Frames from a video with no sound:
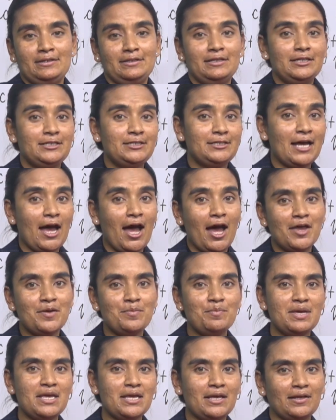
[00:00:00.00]
The
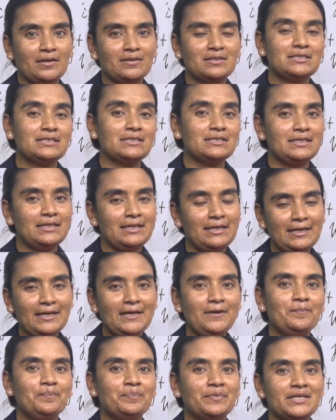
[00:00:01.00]
timing, see,
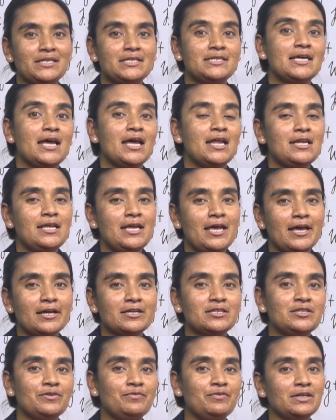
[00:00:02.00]
daily
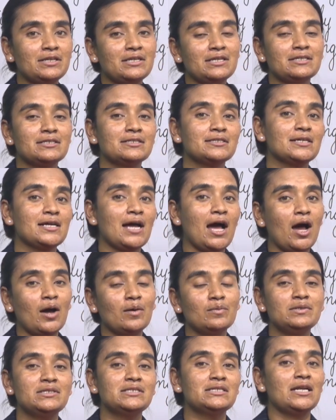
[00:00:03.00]
activities
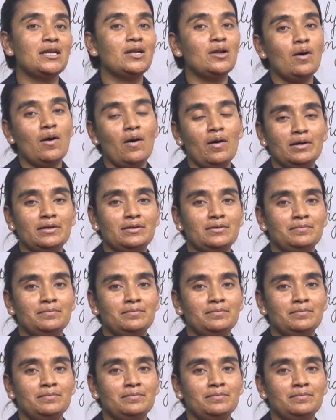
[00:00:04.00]
counts a lot.